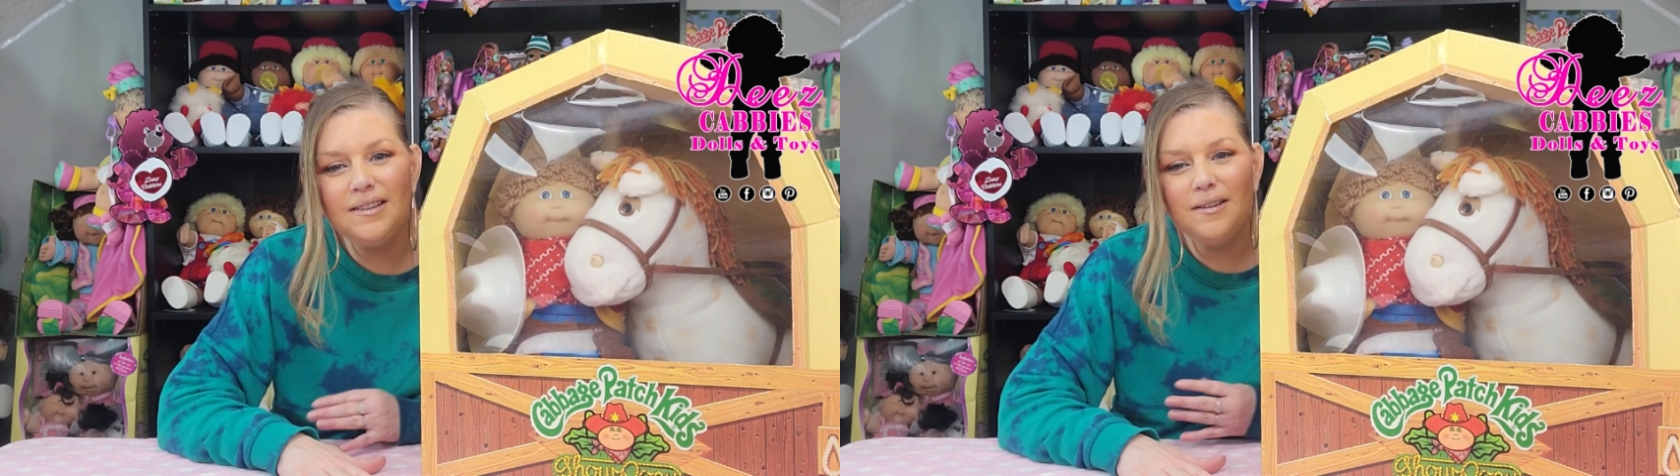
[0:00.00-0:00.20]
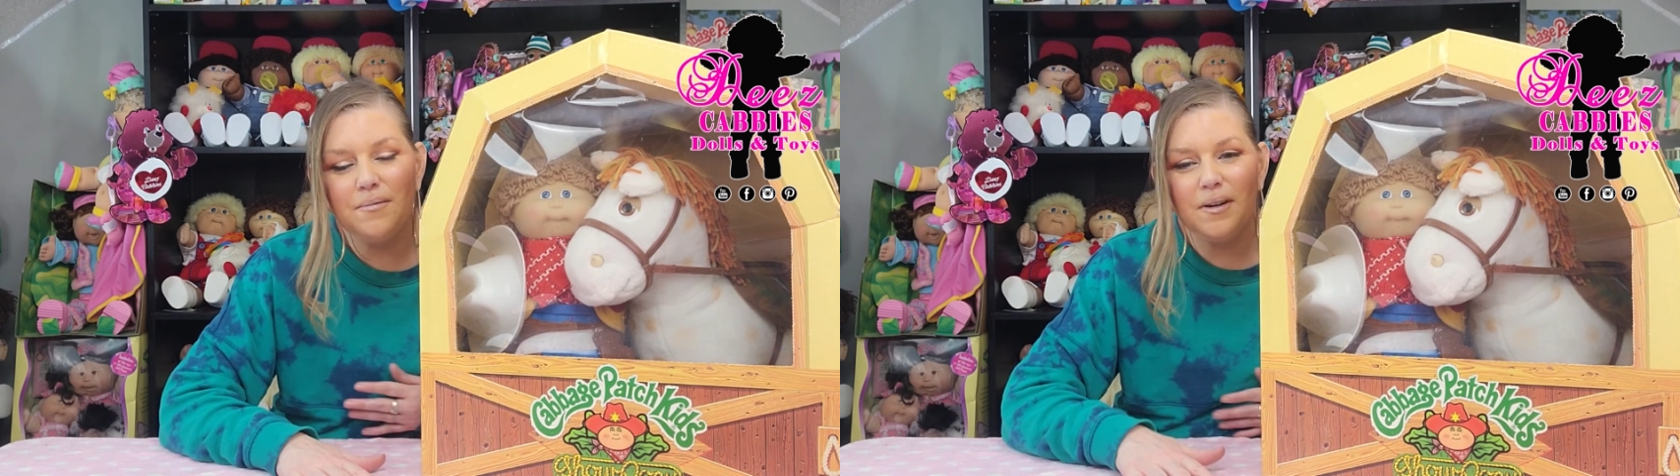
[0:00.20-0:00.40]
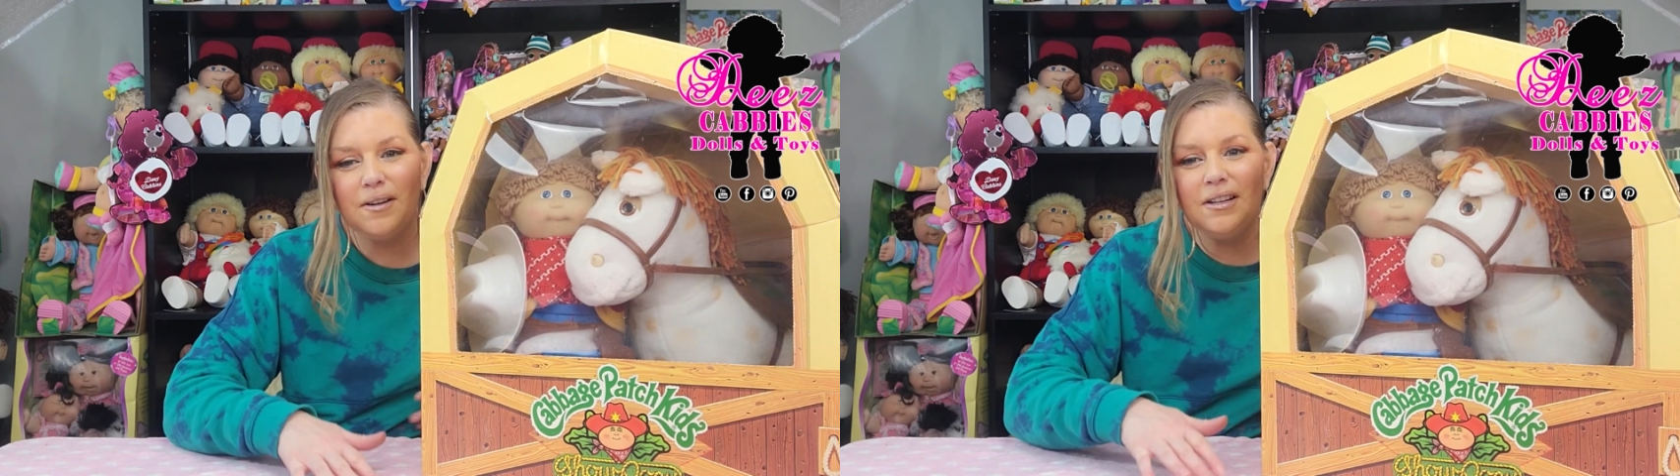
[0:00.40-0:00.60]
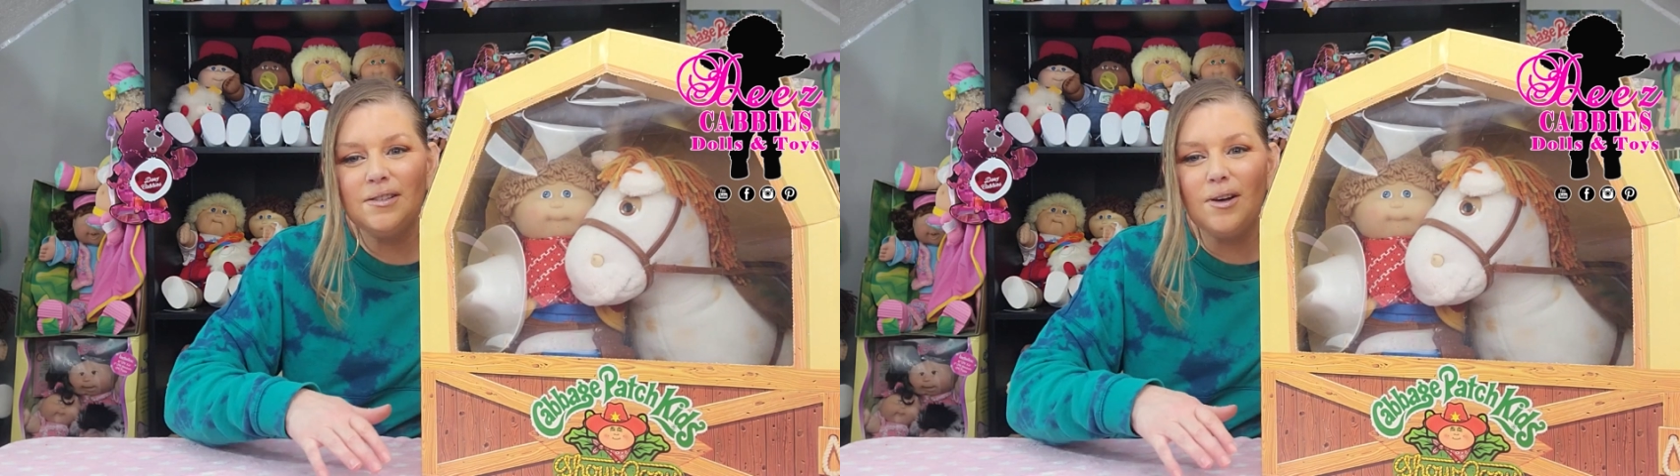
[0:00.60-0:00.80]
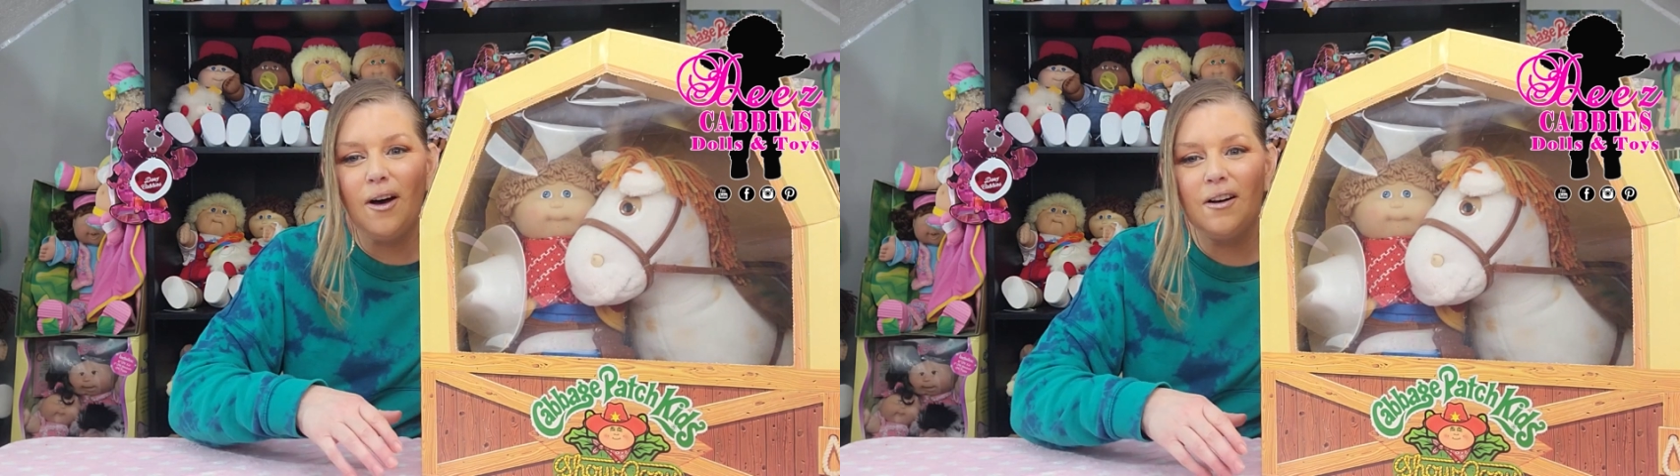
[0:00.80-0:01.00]
and we're gonna
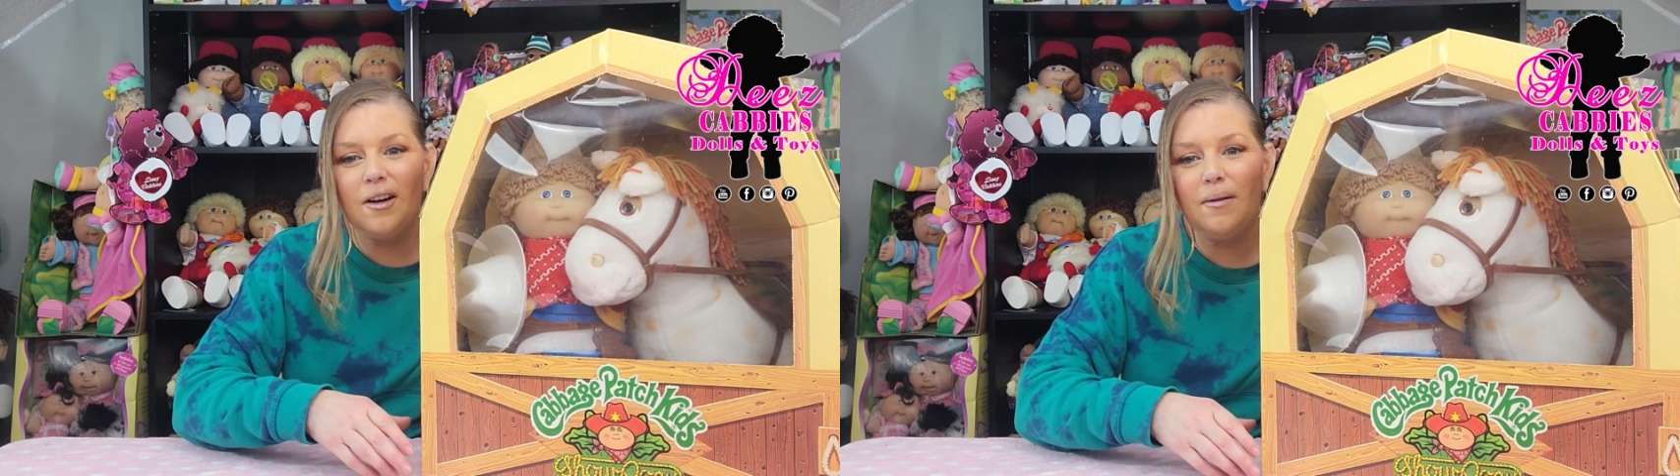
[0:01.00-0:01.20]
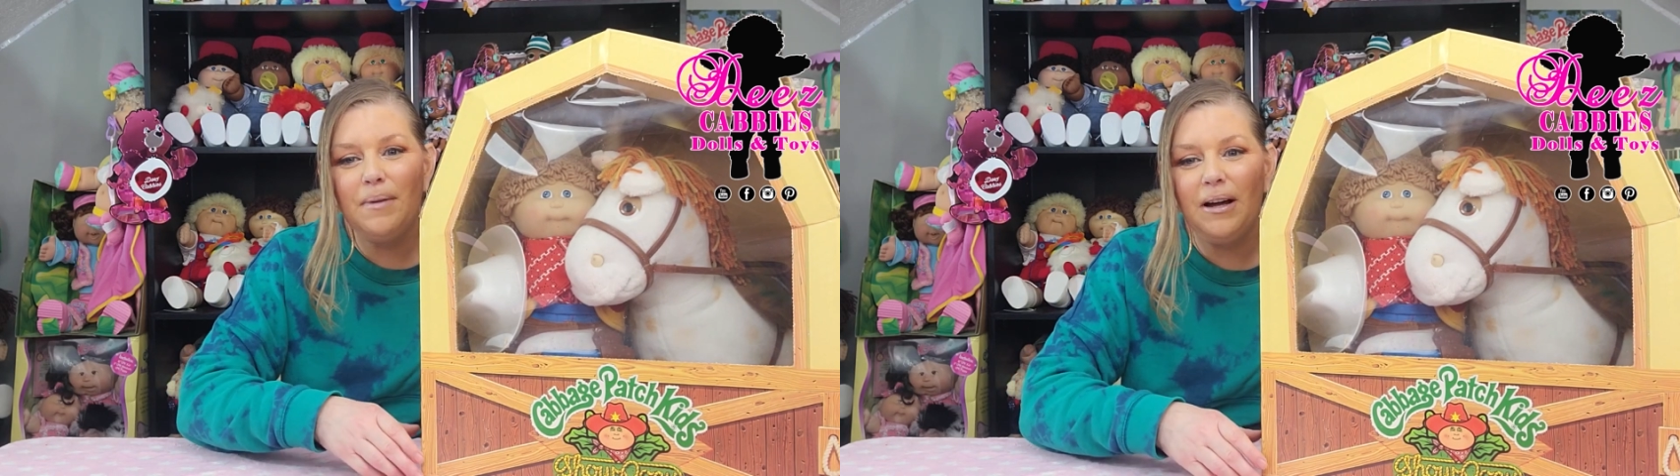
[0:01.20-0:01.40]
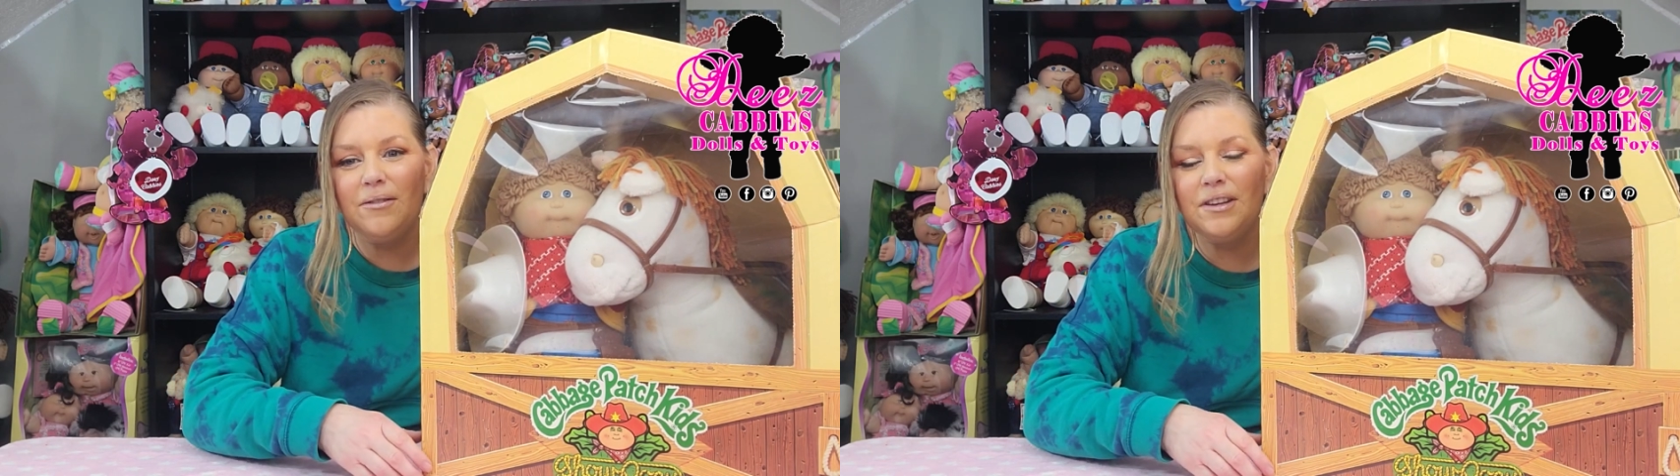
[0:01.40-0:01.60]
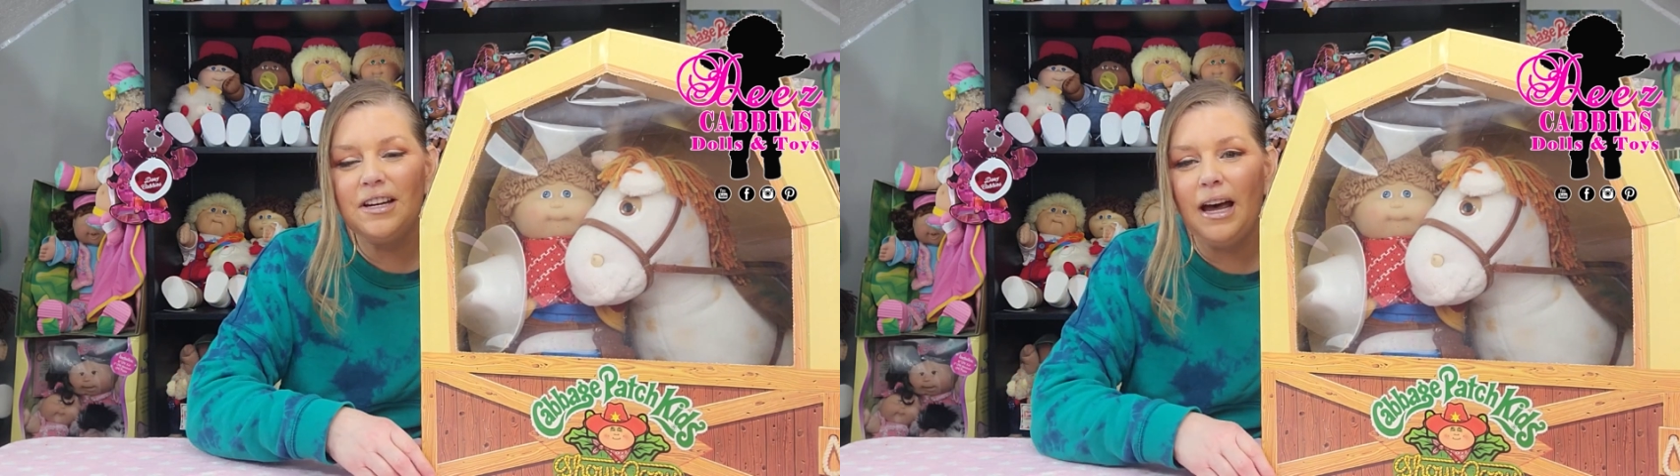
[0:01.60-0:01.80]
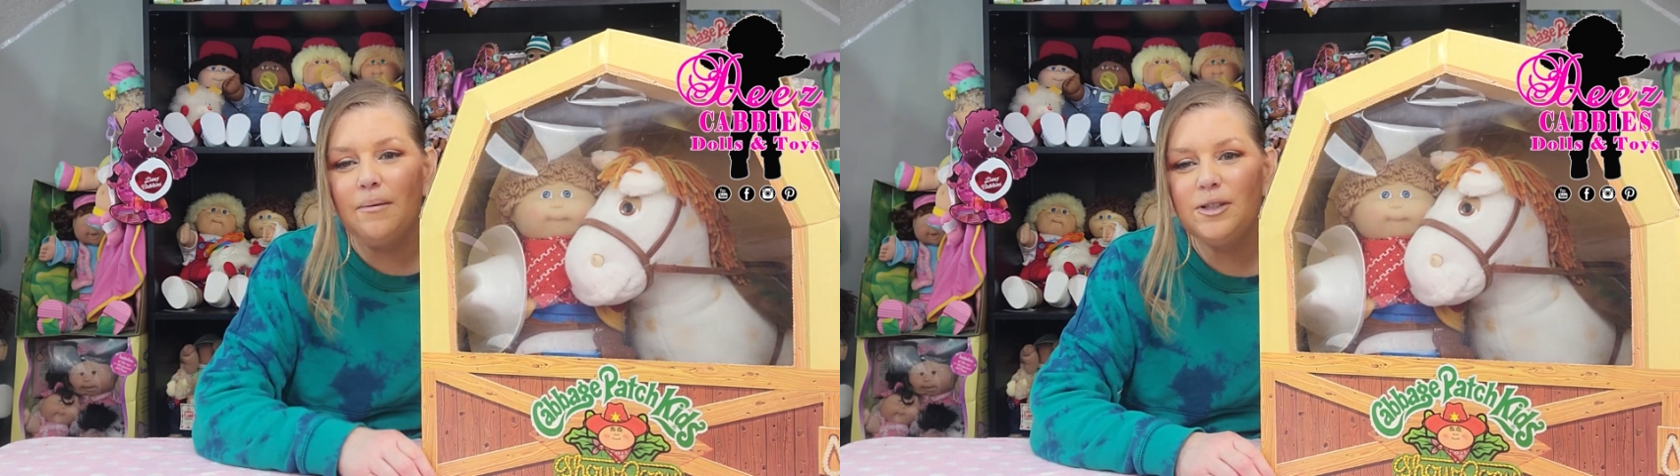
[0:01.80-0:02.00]
talk about the
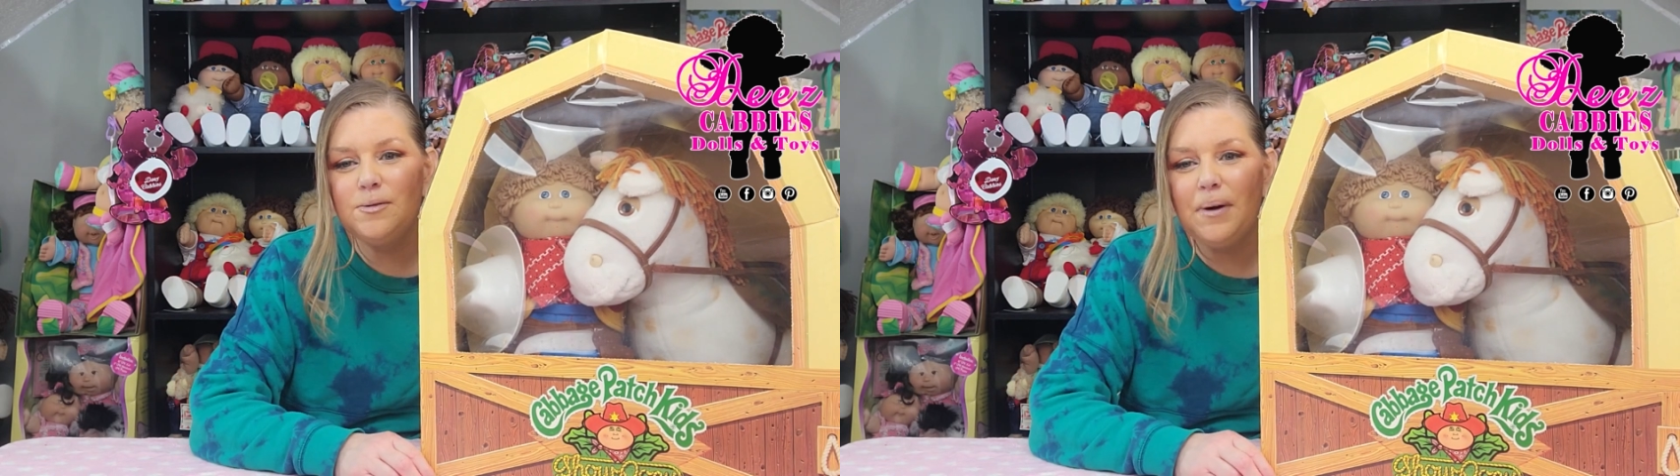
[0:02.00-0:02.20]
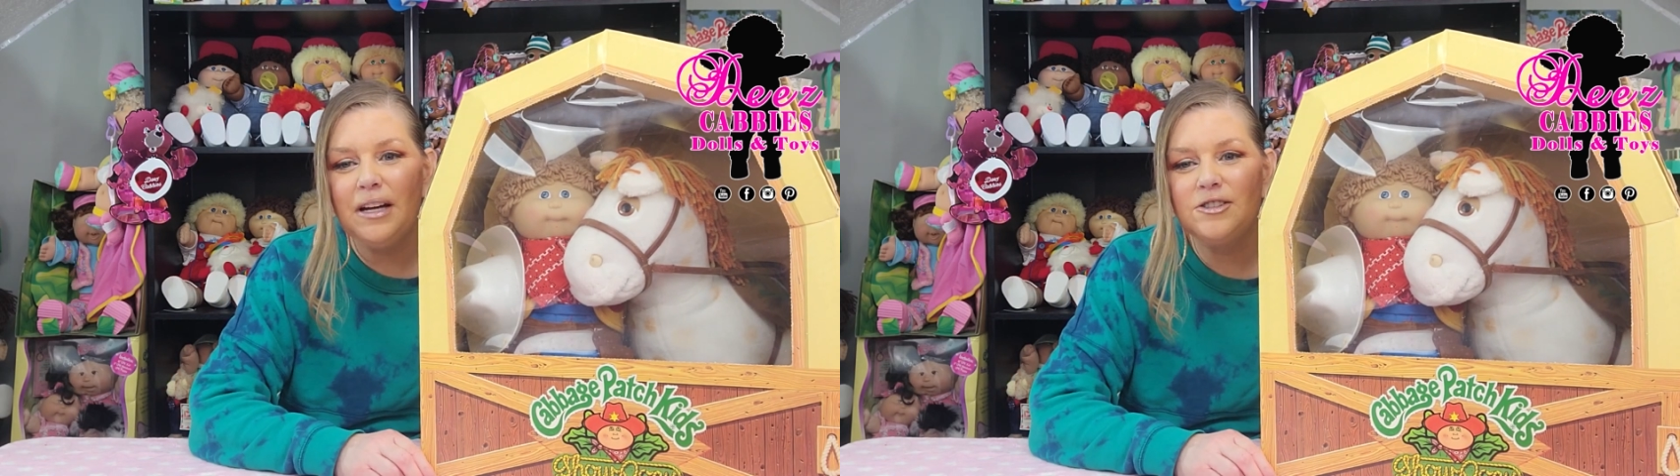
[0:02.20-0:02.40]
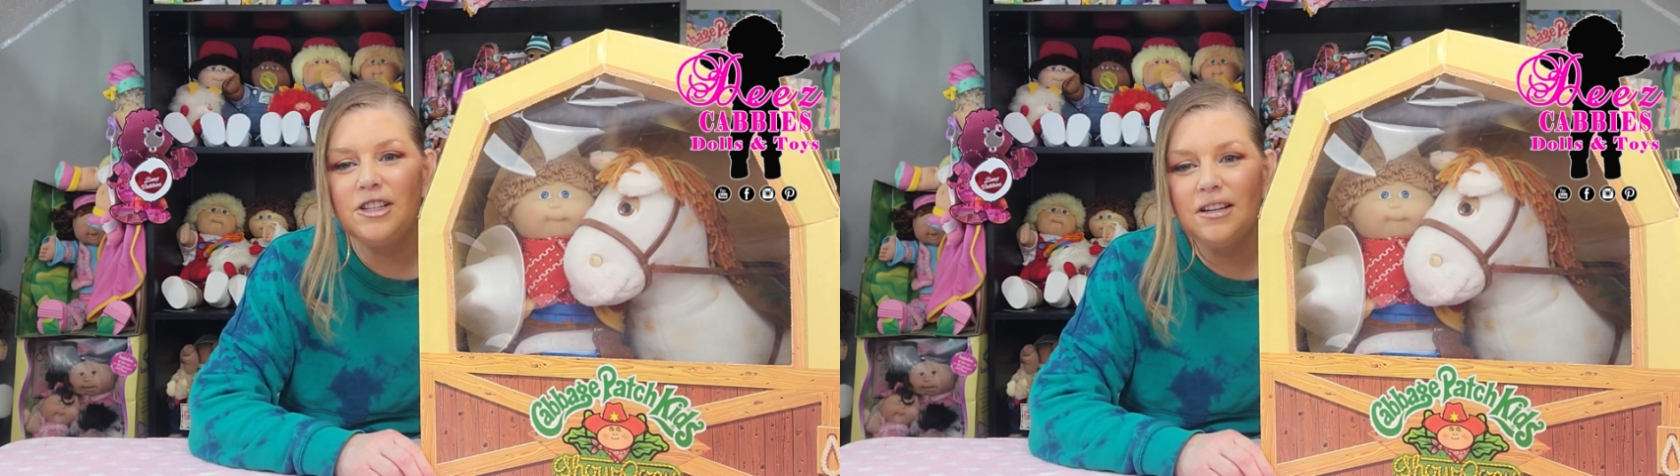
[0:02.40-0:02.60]
Cabbage Patch